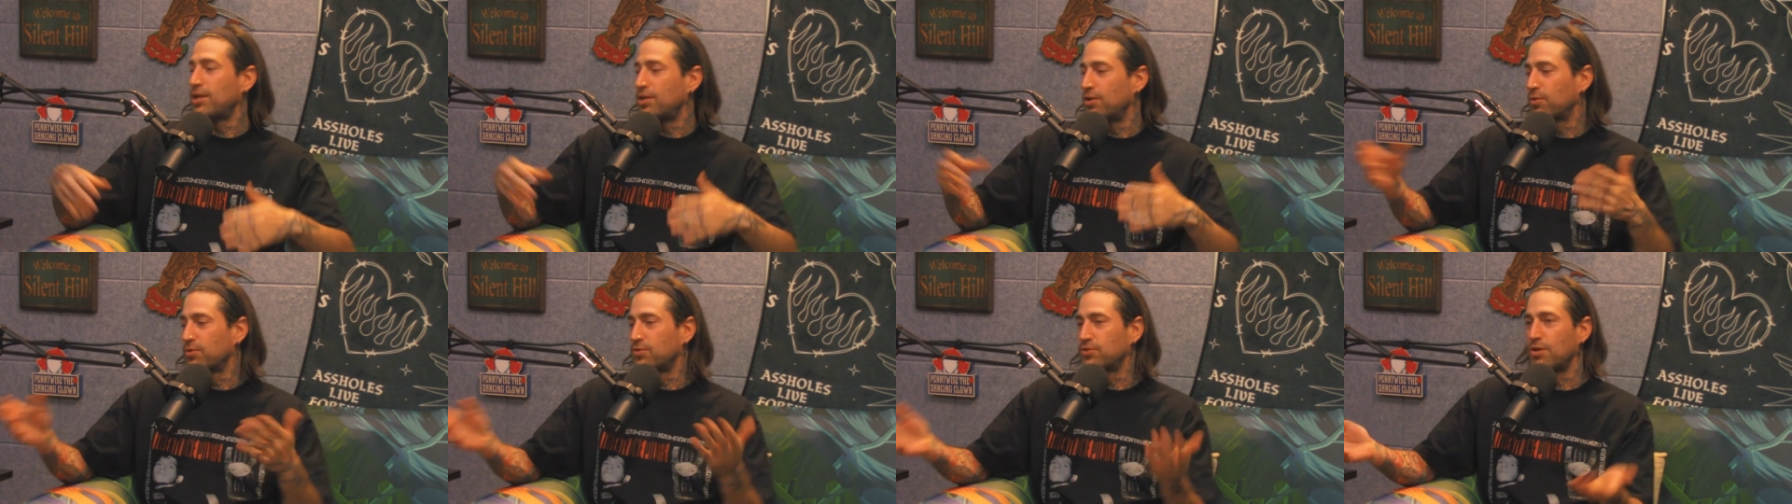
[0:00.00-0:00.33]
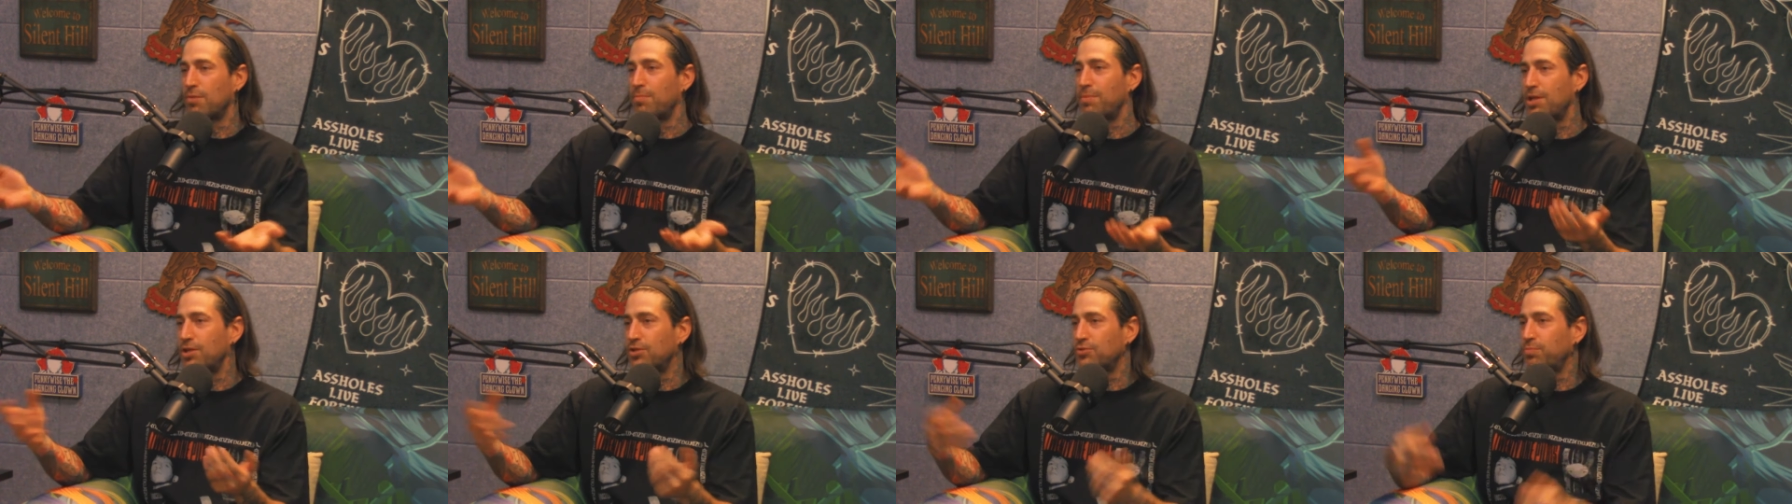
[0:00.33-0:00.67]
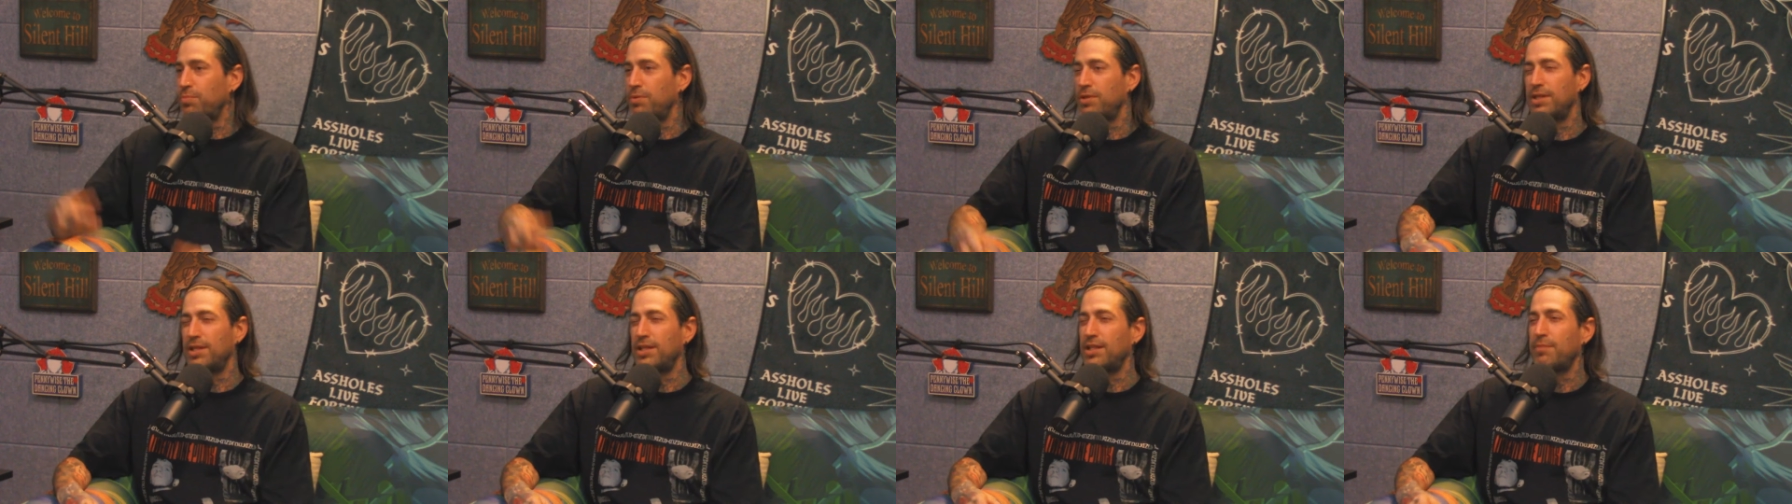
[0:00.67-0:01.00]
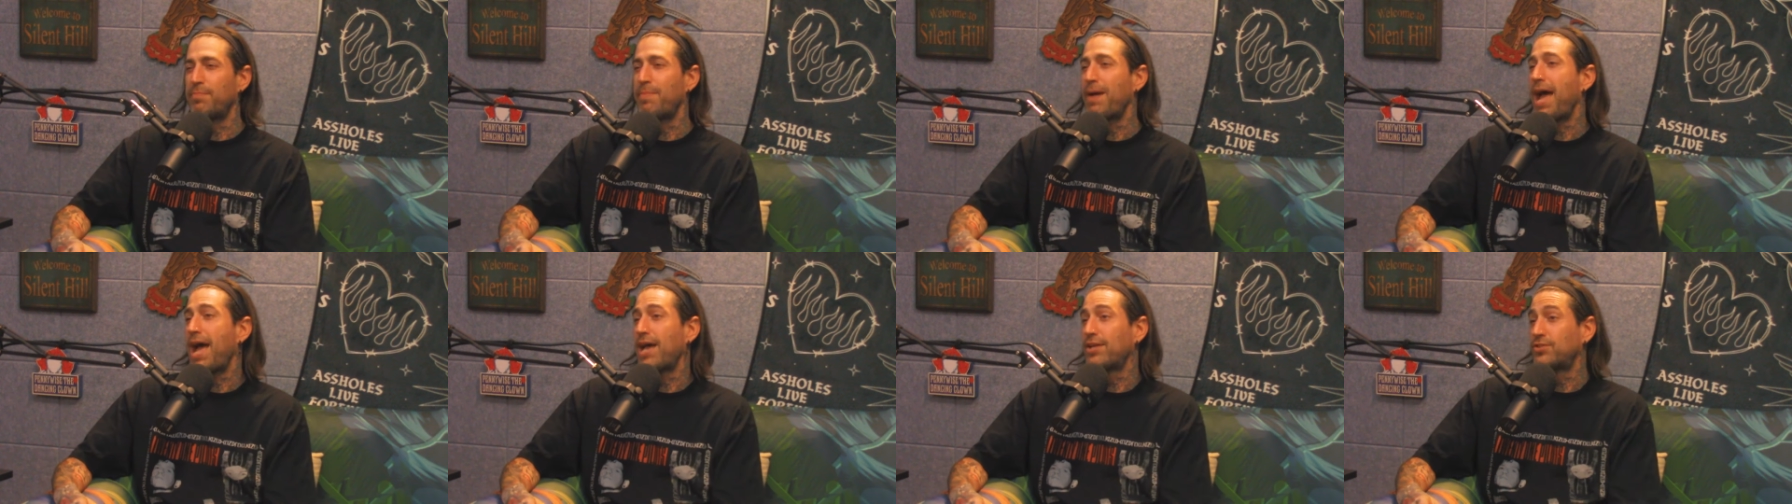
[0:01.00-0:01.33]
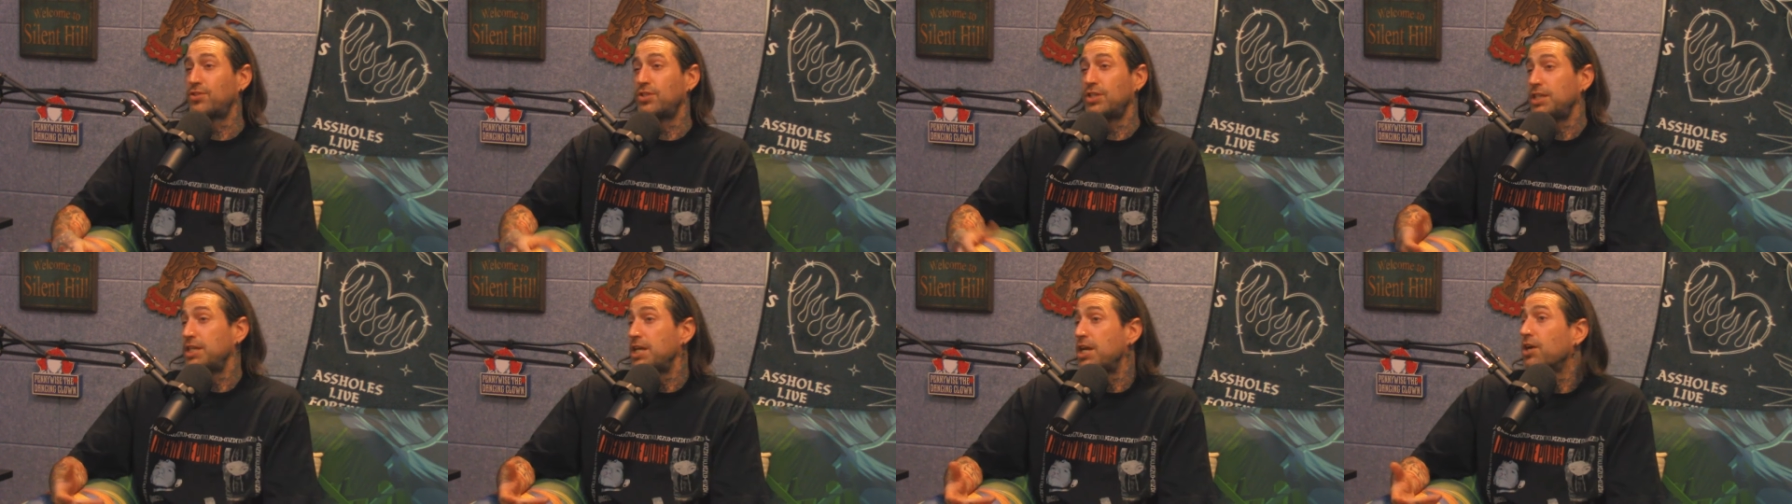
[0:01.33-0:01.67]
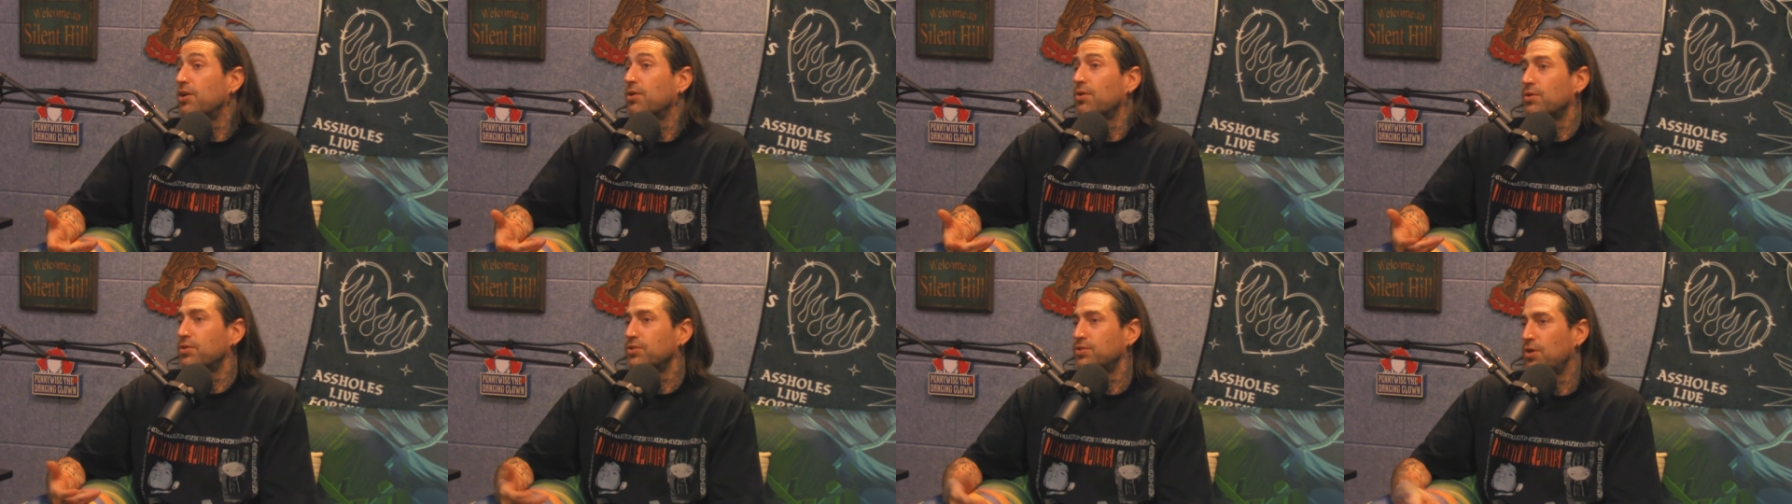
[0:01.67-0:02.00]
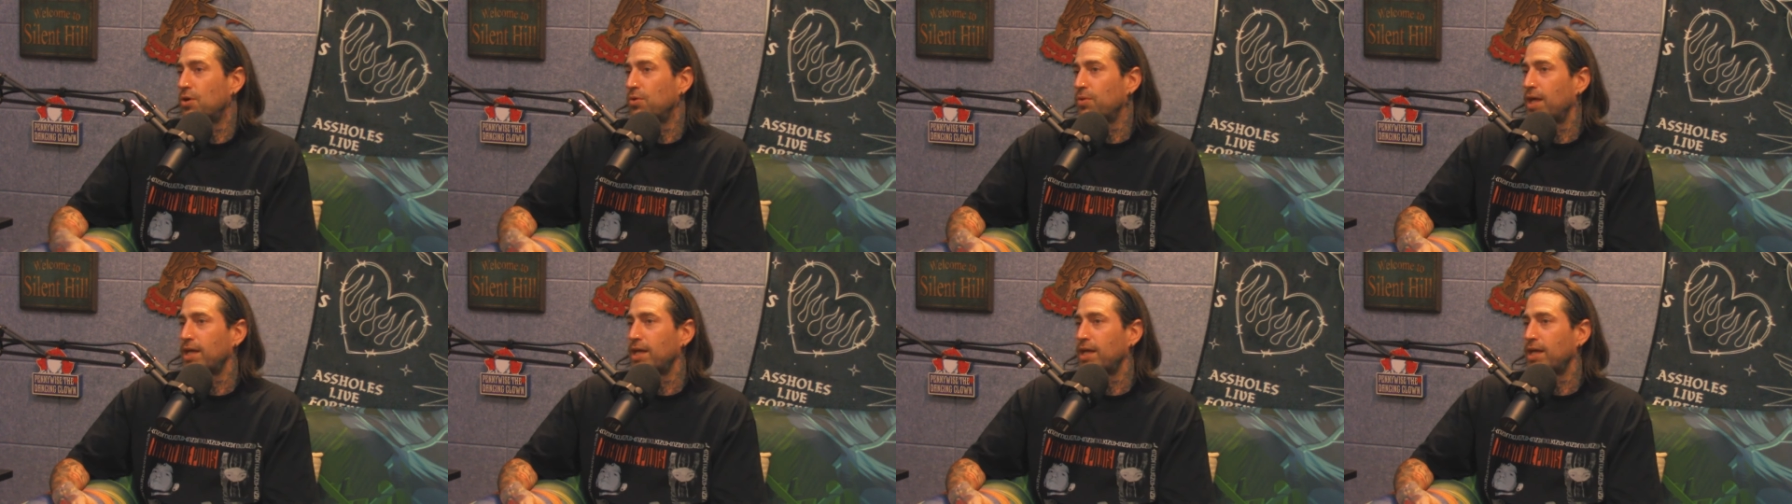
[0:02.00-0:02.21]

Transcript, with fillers: you know, somebody that's within the past year or so,